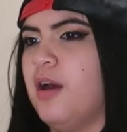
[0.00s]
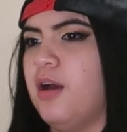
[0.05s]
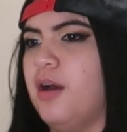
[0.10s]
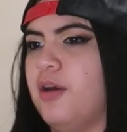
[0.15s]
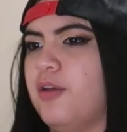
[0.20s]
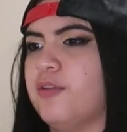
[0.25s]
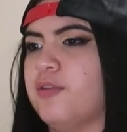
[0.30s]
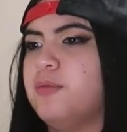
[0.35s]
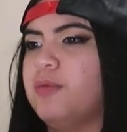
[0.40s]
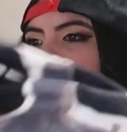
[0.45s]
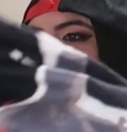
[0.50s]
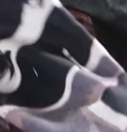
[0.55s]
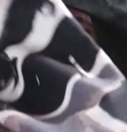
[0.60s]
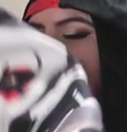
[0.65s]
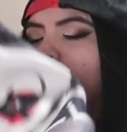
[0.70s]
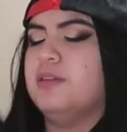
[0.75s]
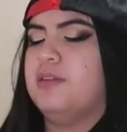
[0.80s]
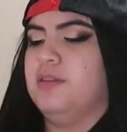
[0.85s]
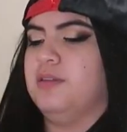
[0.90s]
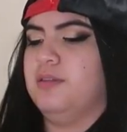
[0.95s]
other
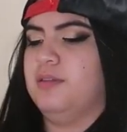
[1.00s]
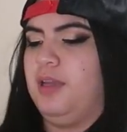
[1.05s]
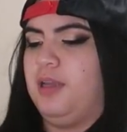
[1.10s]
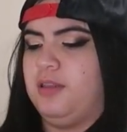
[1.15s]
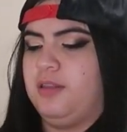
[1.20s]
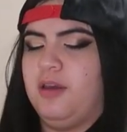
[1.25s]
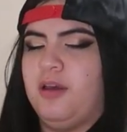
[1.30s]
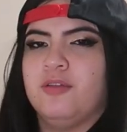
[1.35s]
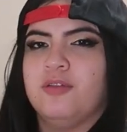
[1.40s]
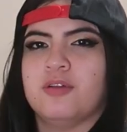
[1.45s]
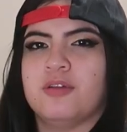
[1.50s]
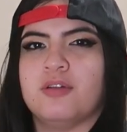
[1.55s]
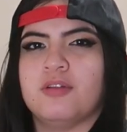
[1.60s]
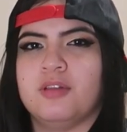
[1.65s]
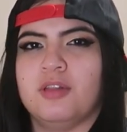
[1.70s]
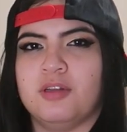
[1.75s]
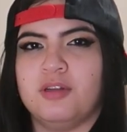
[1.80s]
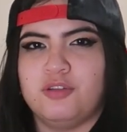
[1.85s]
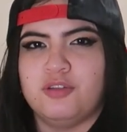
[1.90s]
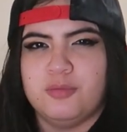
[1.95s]
ones, like the other,
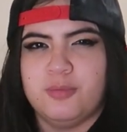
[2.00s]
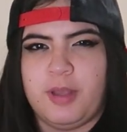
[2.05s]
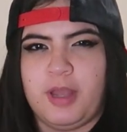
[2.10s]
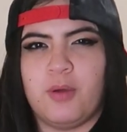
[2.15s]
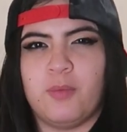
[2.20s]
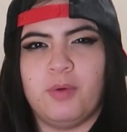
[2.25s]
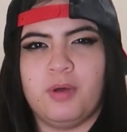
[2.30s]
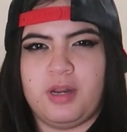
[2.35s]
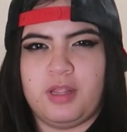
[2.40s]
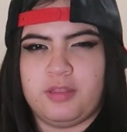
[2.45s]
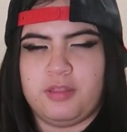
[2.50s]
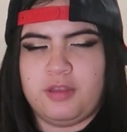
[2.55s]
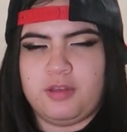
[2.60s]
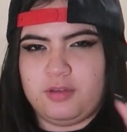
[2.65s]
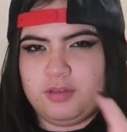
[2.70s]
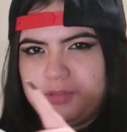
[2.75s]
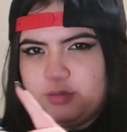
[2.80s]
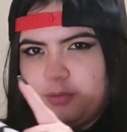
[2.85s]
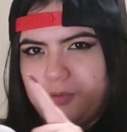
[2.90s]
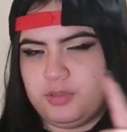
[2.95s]
the New Japan one I
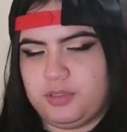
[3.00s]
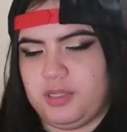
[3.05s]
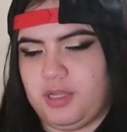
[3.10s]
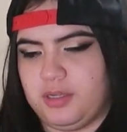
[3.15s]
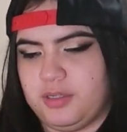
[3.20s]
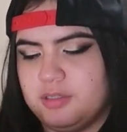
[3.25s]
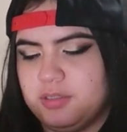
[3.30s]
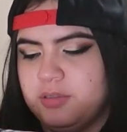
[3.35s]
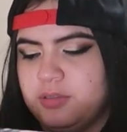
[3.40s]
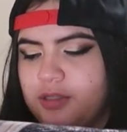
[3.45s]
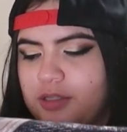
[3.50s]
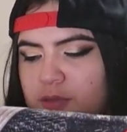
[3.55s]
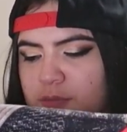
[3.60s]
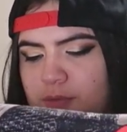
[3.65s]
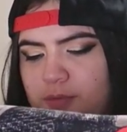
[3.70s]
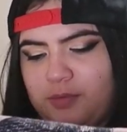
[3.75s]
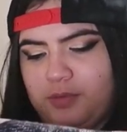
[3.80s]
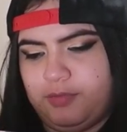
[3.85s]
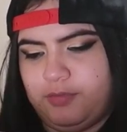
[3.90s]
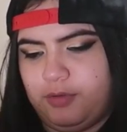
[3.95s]
think is horizontal, this
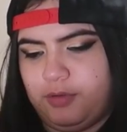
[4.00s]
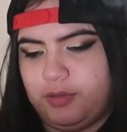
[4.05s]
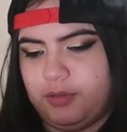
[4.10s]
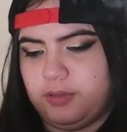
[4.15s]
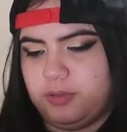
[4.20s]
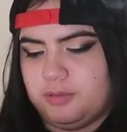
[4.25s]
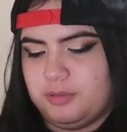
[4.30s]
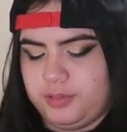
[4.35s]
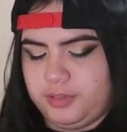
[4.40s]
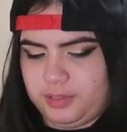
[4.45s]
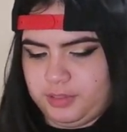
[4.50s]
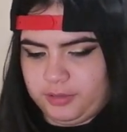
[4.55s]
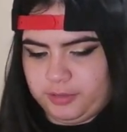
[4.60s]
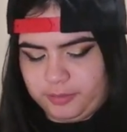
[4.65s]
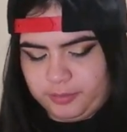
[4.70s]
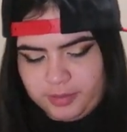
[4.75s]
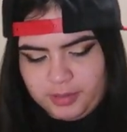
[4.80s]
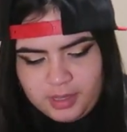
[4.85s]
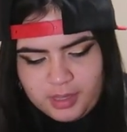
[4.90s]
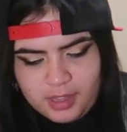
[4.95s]
one was vertical,
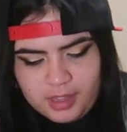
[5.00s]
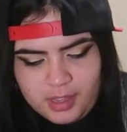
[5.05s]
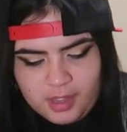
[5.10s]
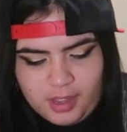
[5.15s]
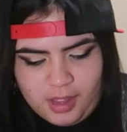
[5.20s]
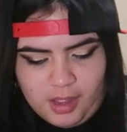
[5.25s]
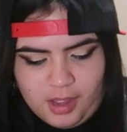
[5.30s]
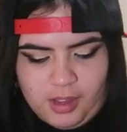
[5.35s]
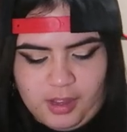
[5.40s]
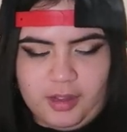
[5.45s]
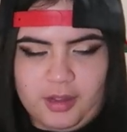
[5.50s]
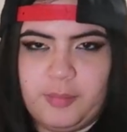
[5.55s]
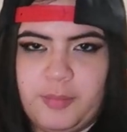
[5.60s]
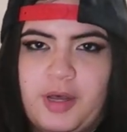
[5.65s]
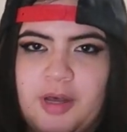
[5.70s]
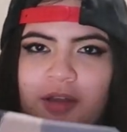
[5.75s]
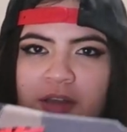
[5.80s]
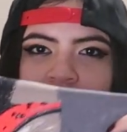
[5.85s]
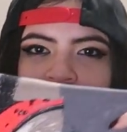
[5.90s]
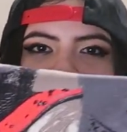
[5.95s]
so um,
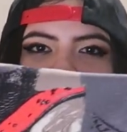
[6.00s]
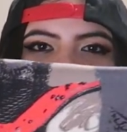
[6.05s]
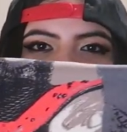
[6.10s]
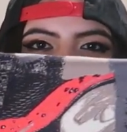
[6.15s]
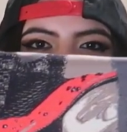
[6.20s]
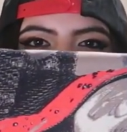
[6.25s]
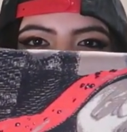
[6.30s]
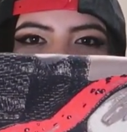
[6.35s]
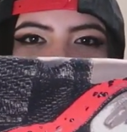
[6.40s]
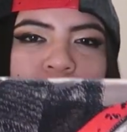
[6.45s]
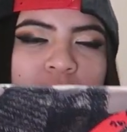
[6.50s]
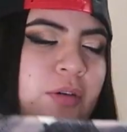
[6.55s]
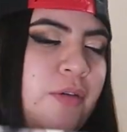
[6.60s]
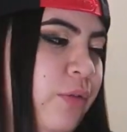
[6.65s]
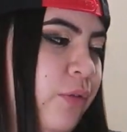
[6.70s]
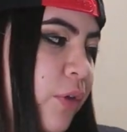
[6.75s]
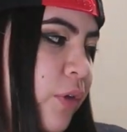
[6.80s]
I'll give you guys a better